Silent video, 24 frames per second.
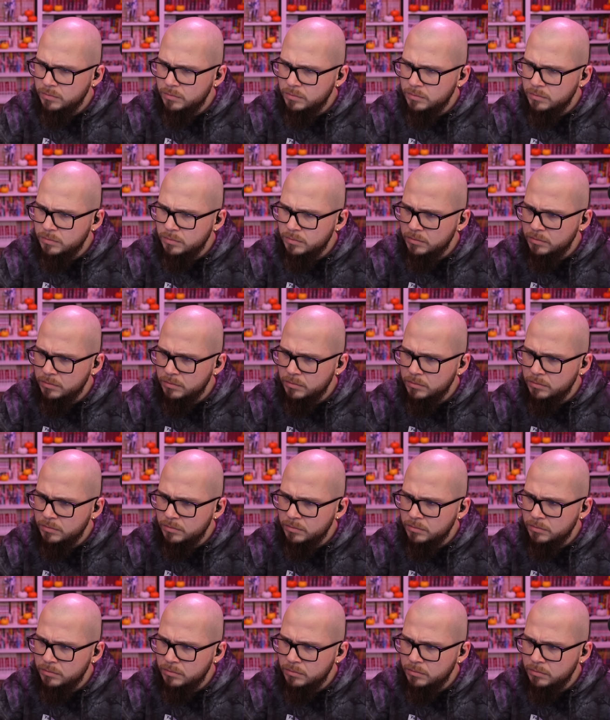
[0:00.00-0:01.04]

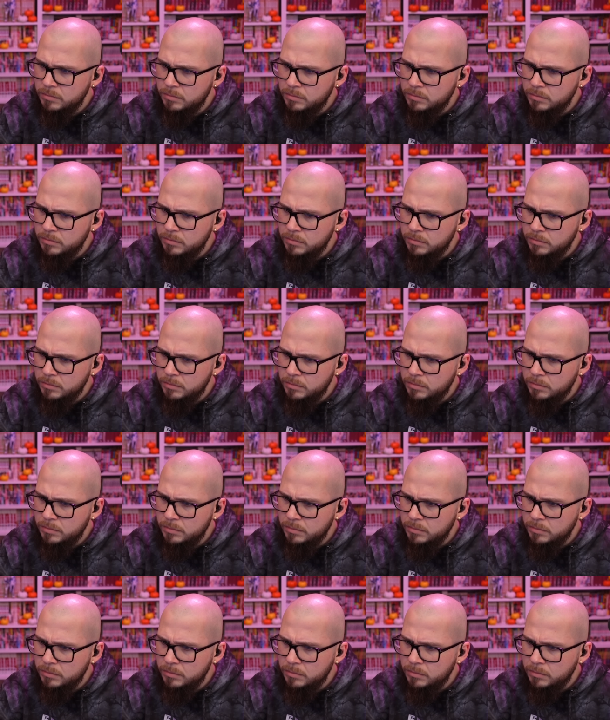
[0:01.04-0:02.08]

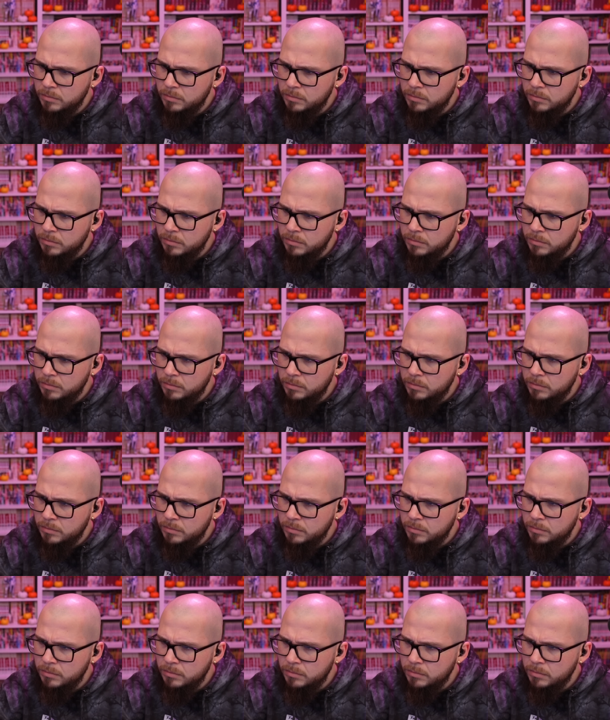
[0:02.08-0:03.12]

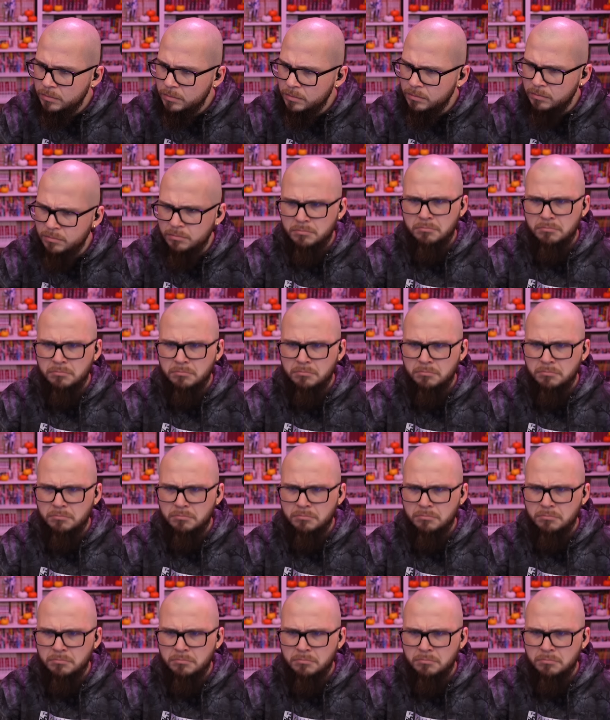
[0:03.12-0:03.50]
[no speech]